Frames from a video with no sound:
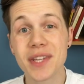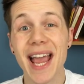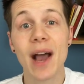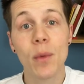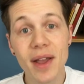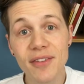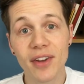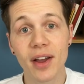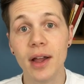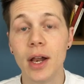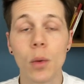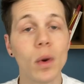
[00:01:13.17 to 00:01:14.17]
However,
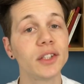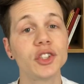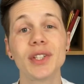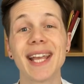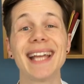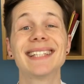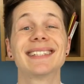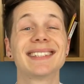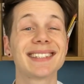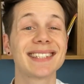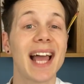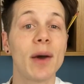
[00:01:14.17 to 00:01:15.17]
once you get into
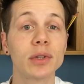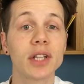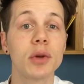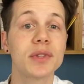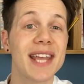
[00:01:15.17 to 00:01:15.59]
sourdough